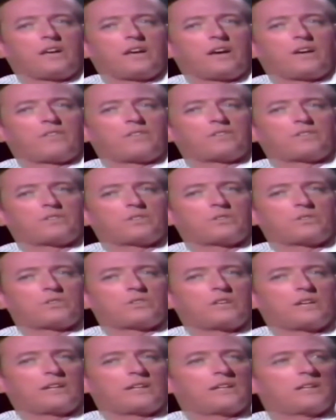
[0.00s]
ever so
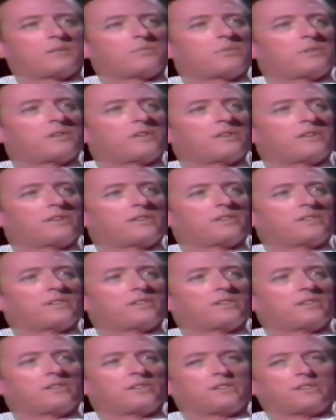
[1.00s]
gently,
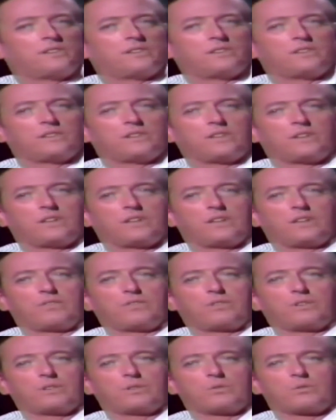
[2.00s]
please,
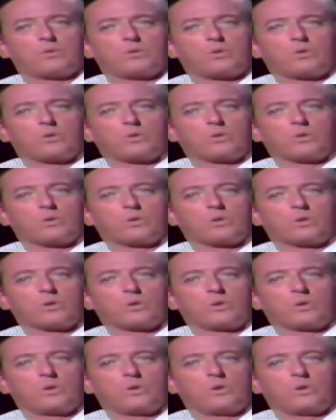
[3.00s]
if we are wrong.